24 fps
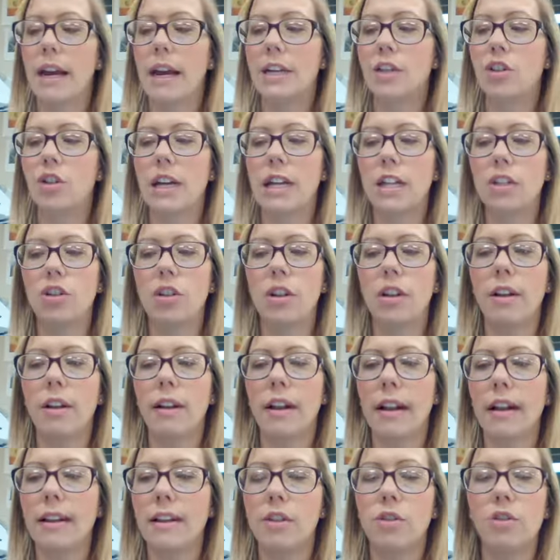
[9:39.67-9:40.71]
educational
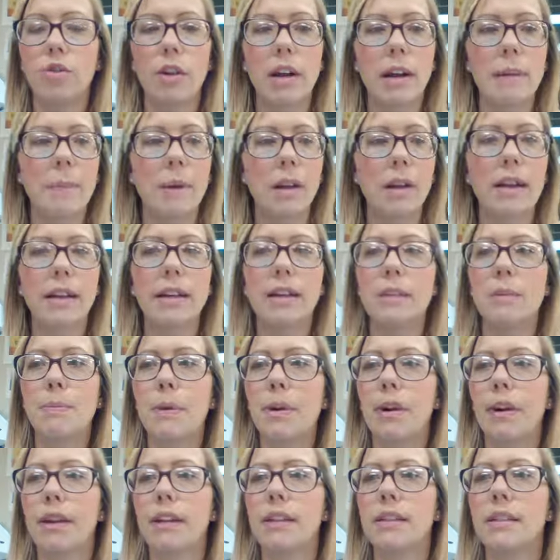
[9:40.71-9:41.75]
and enjoyable
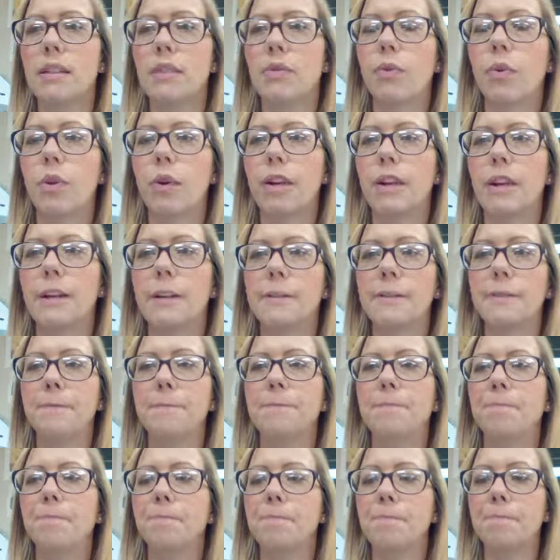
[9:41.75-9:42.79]
experience for you.
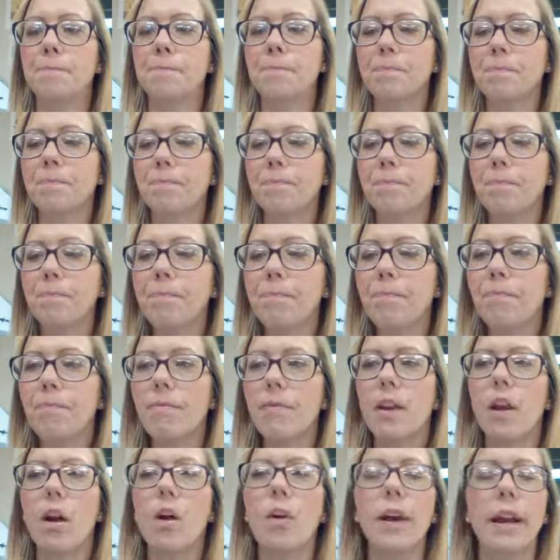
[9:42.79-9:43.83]

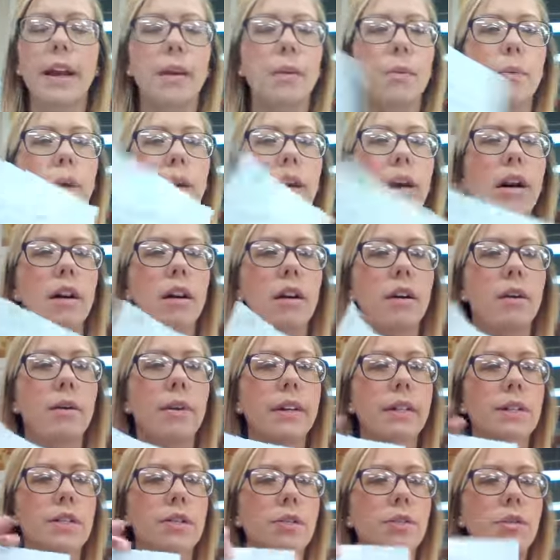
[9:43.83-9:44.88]
Okay, we are
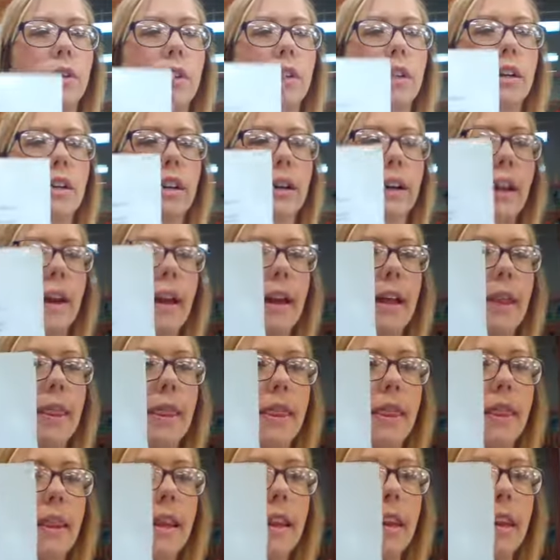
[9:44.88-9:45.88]
going to look at